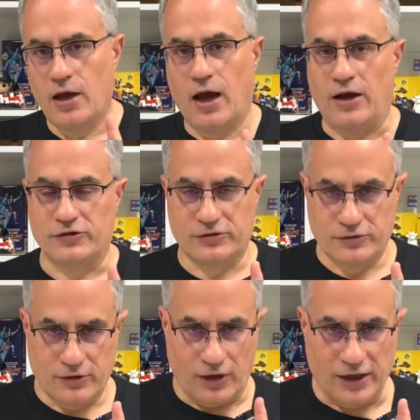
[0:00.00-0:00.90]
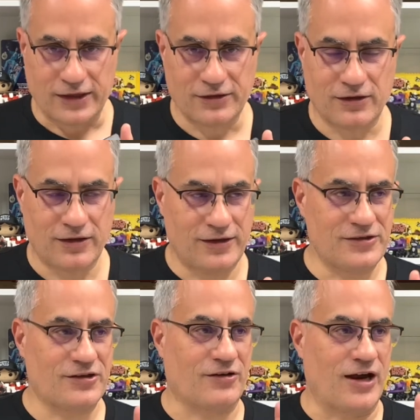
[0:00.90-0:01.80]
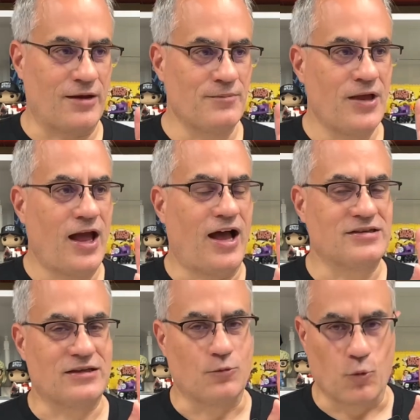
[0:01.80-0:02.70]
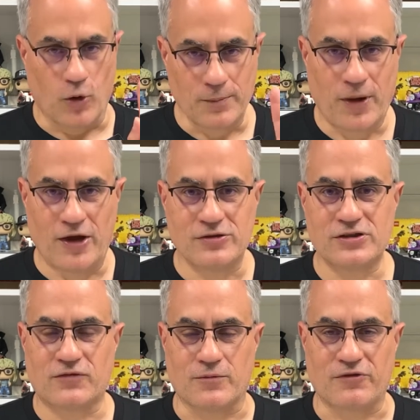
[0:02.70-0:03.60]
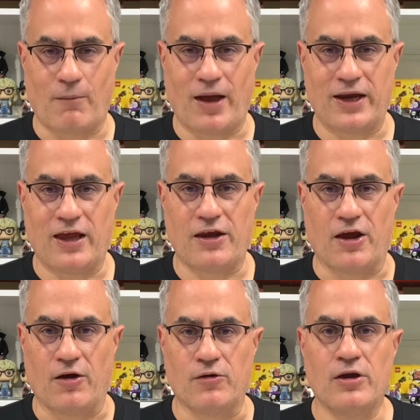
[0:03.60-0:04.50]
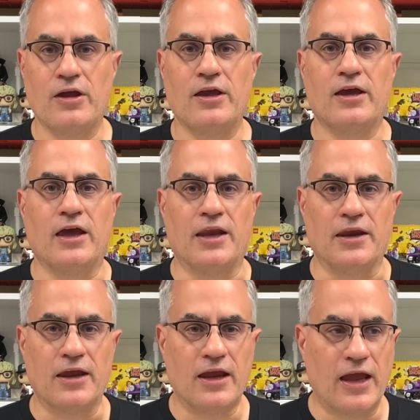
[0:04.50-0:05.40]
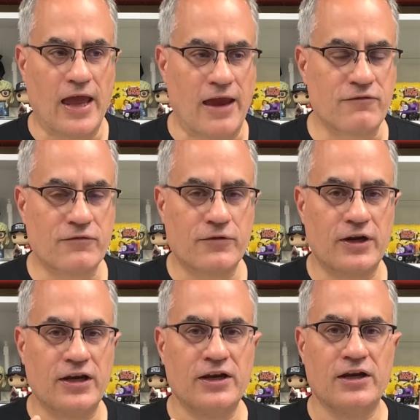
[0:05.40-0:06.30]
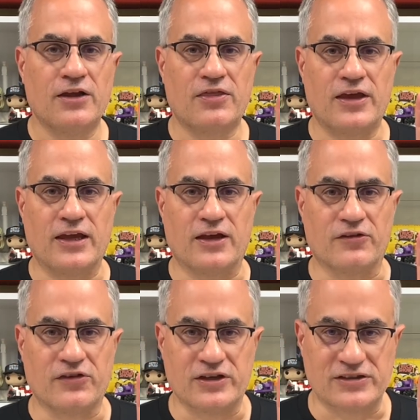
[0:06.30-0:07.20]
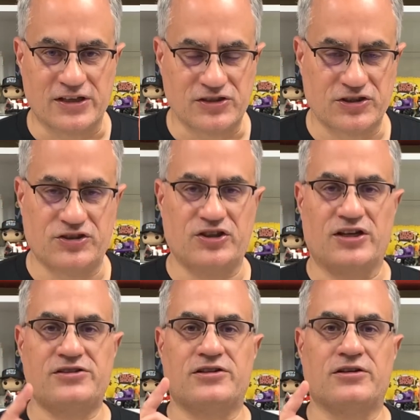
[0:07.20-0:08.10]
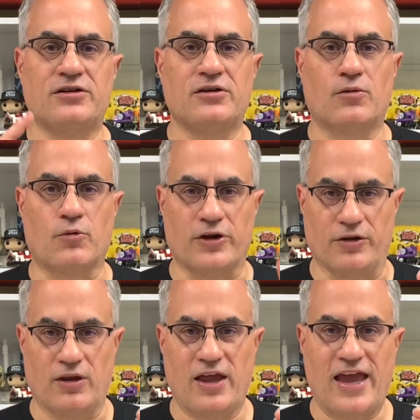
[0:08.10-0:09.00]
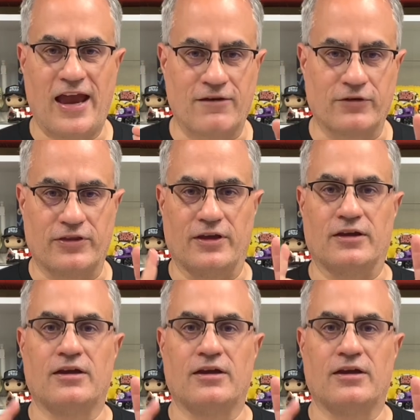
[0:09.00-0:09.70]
I'll log into Instagram. I see one post from somebody I know, and everything else is a suggested reel. Everything.